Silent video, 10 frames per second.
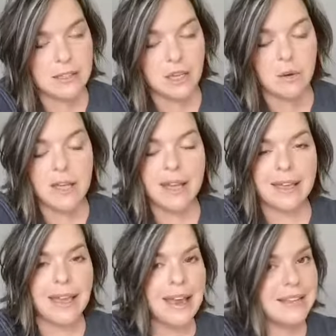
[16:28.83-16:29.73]
So
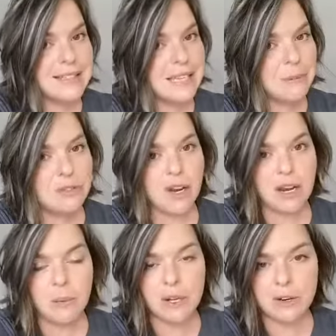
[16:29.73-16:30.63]
again, it's keeping
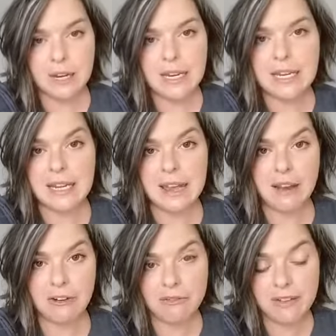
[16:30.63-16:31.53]
track of what you're eating and
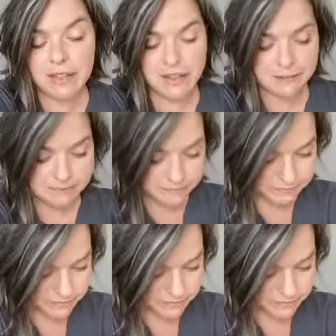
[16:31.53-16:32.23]
how you're feeling.